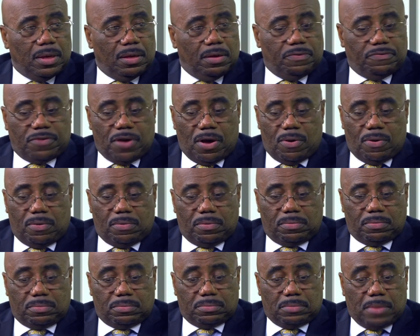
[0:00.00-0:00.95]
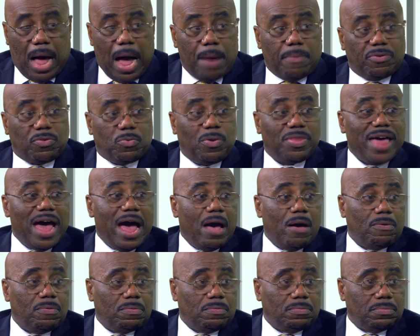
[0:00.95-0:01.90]
So I was
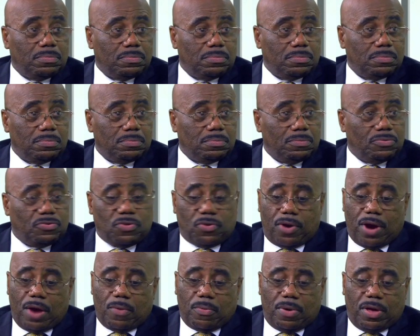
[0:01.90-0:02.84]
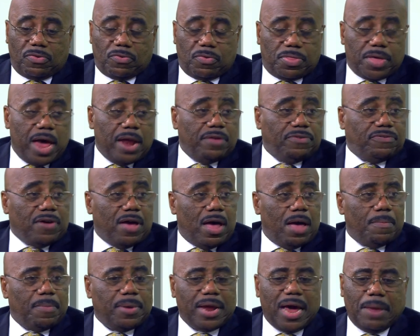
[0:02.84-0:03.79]
without. So there I was without a
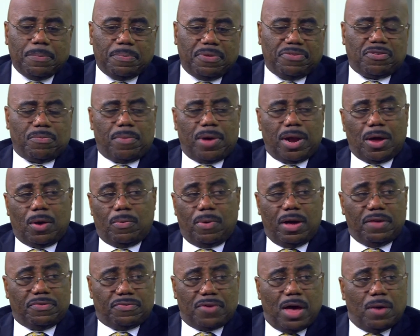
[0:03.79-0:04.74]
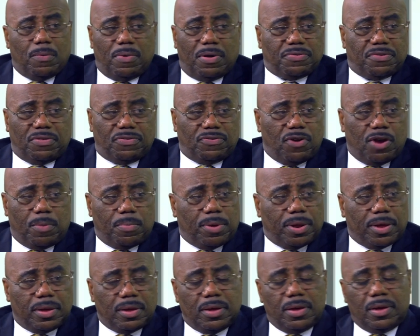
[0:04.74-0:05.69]
job, and I put some money away, so I wasn't
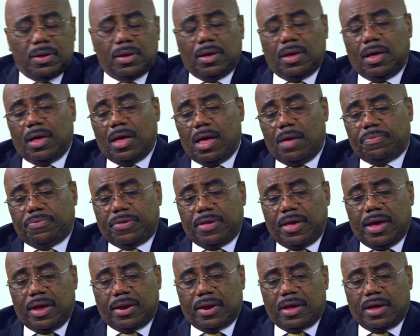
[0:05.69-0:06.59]
terribly upset.